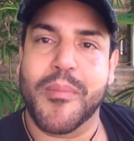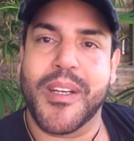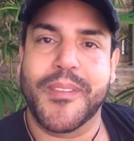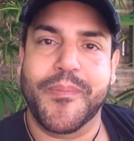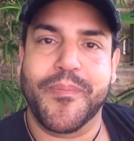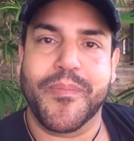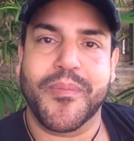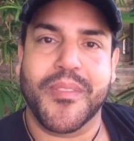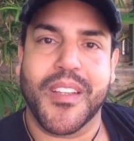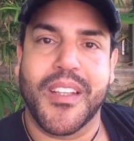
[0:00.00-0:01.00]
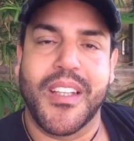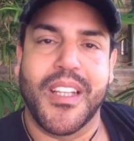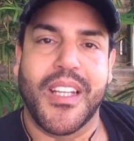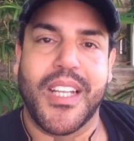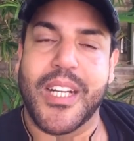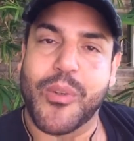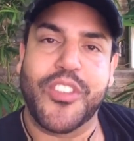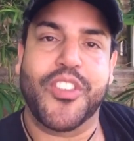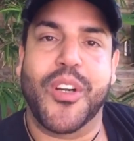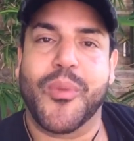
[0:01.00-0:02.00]
mind. And I want
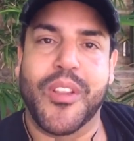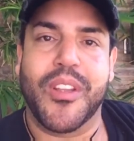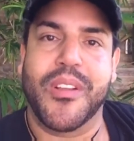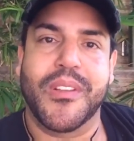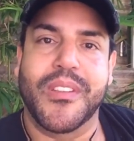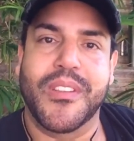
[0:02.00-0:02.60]
to share it with you.